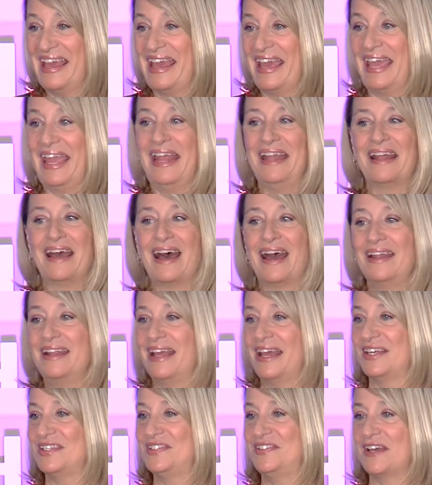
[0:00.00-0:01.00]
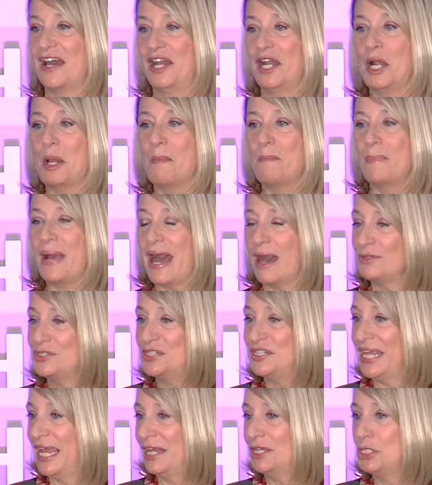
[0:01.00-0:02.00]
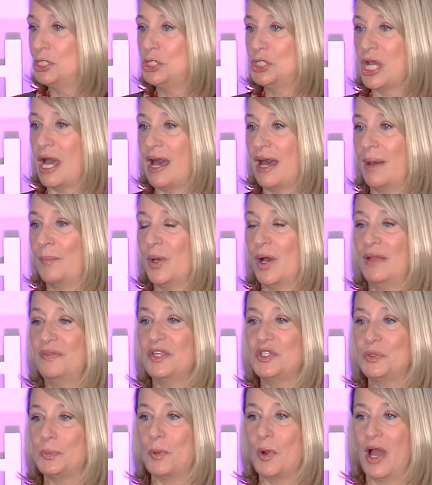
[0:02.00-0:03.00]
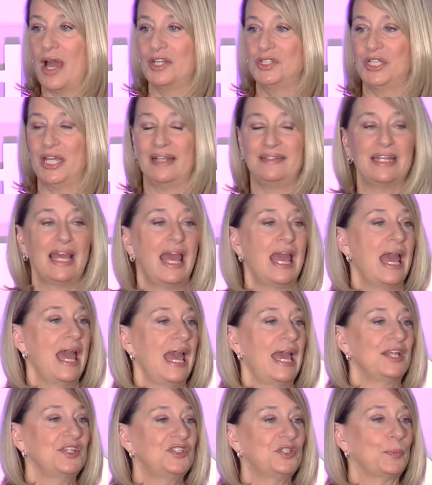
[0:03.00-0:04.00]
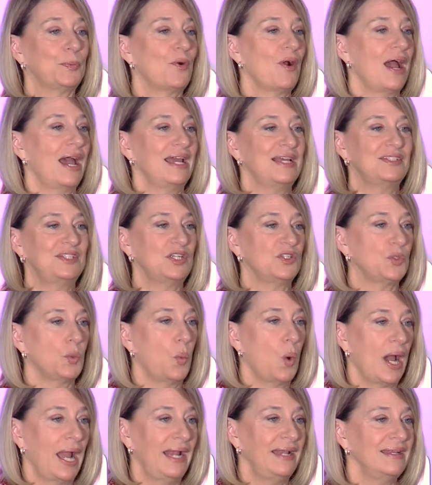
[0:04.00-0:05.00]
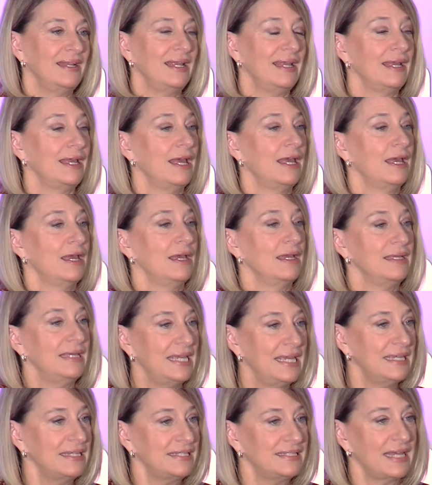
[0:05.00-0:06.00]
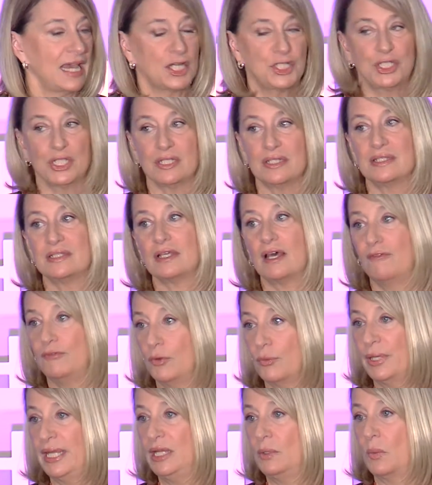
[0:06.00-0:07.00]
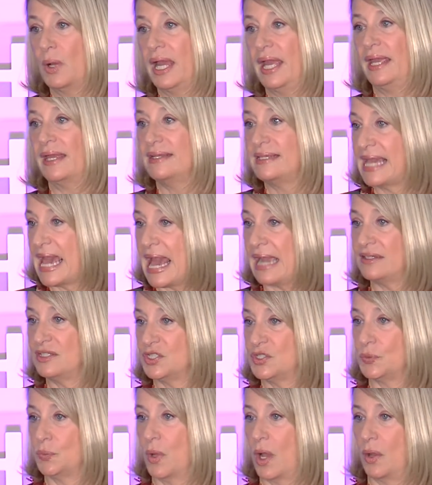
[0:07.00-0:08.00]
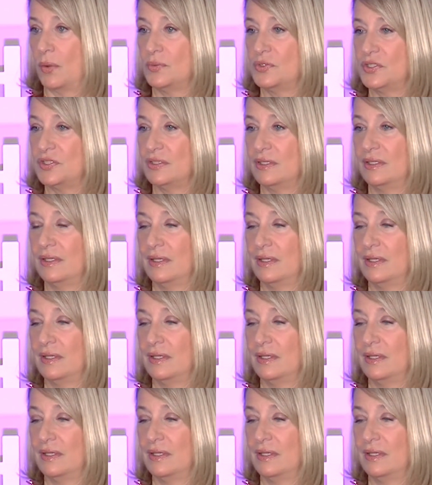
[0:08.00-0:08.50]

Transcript: ADOT has done an outstanding job on this project, and Surprise is widening key sections of Greenway and Cactus Roads.